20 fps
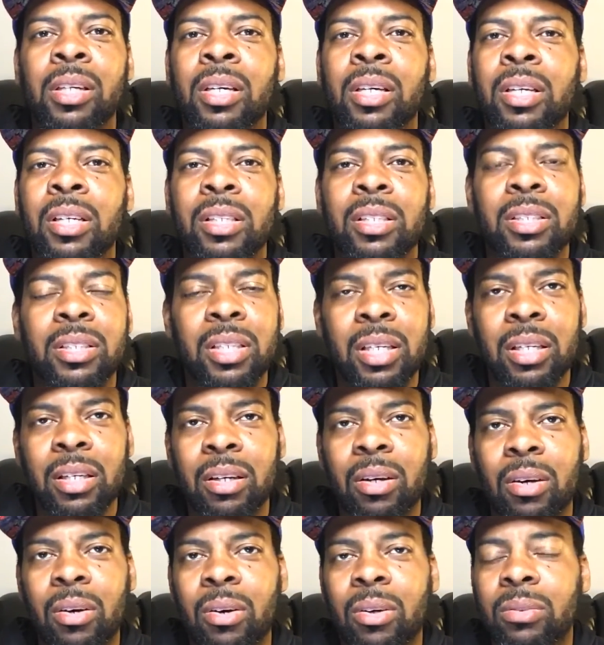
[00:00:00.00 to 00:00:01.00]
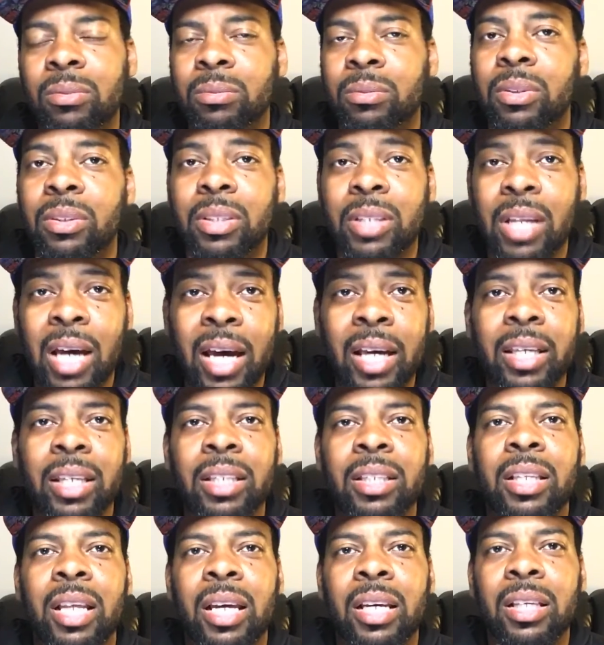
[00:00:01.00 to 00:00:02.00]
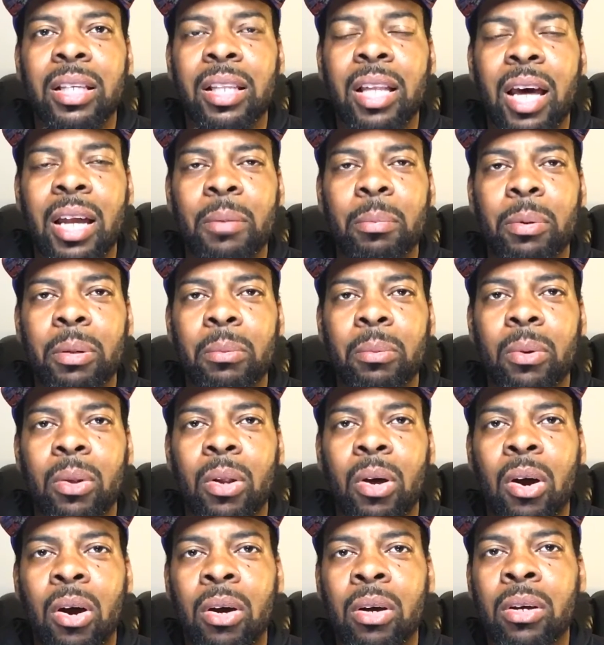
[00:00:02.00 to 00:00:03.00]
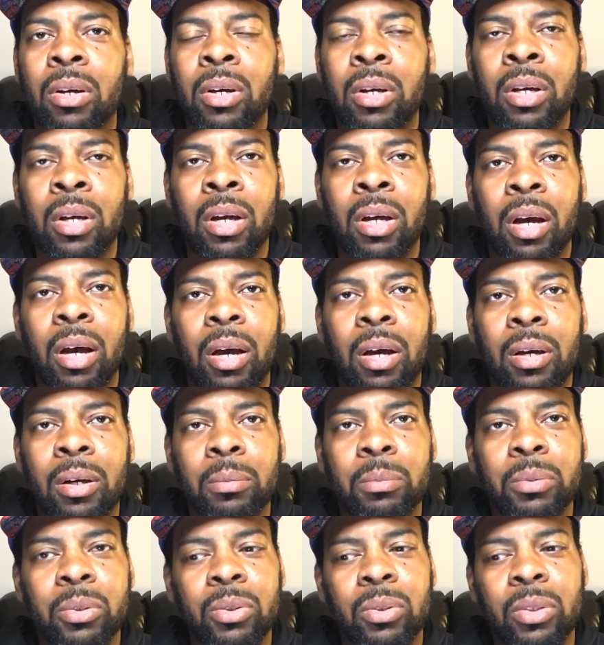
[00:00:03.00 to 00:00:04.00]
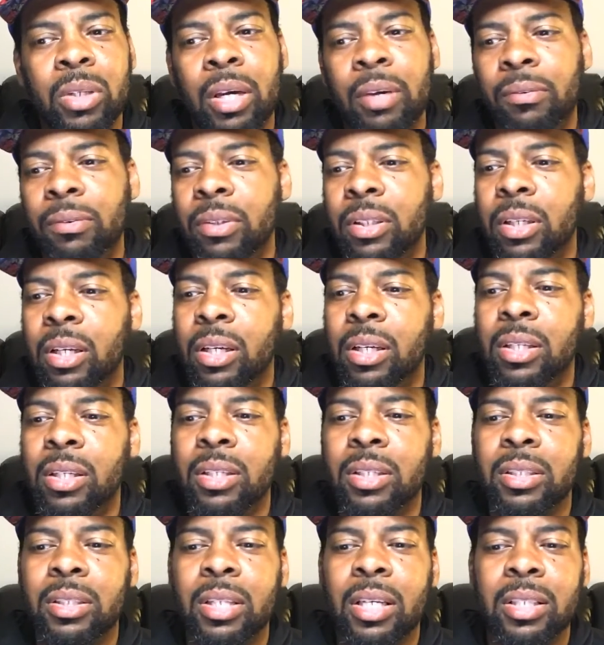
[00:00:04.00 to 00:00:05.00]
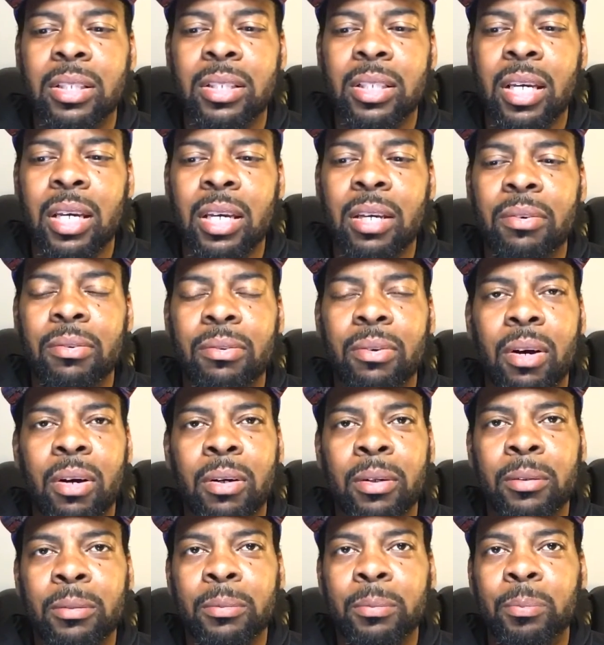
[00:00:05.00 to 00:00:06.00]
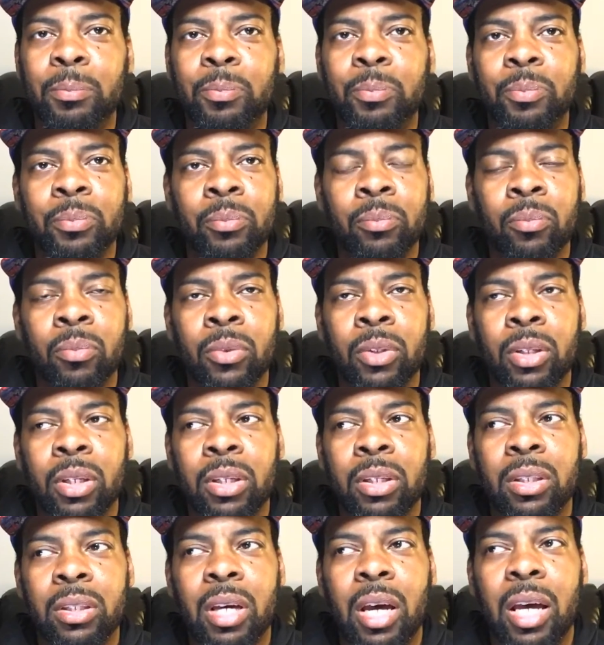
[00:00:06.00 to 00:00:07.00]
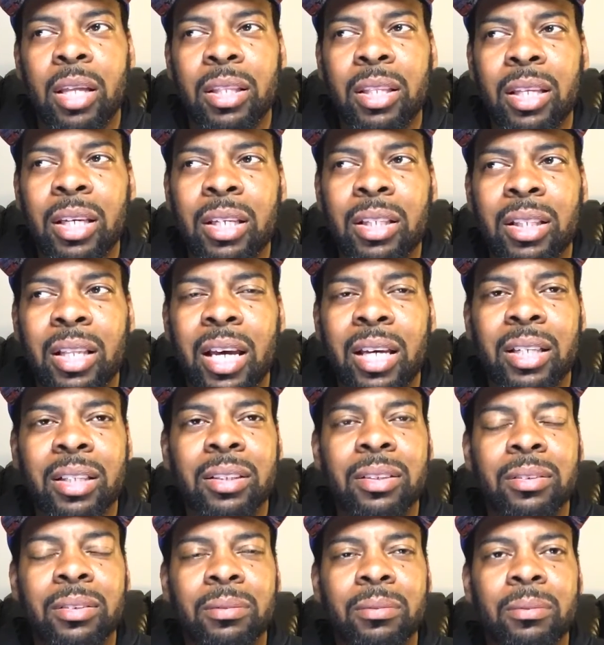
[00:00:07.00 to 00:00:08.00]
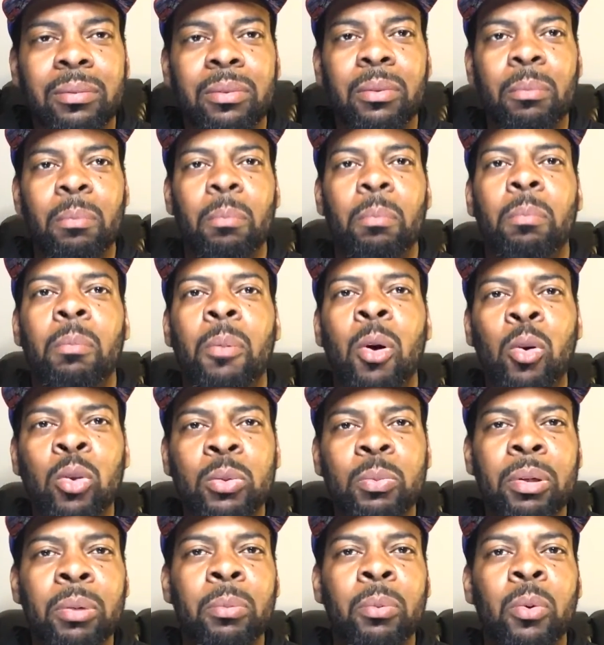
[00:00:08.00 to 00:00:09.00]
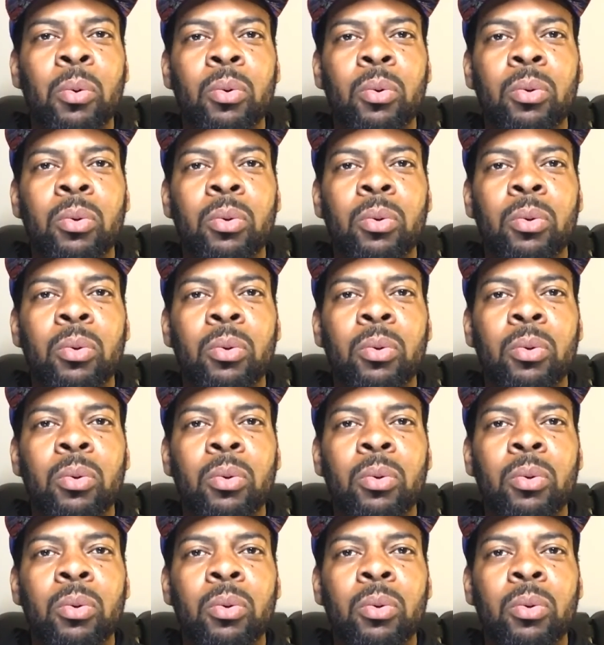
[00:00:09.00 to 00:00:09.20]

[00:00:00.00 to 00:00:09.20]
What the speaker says: sick or dying like a lot of people are. So definitely stay safe. I think like most people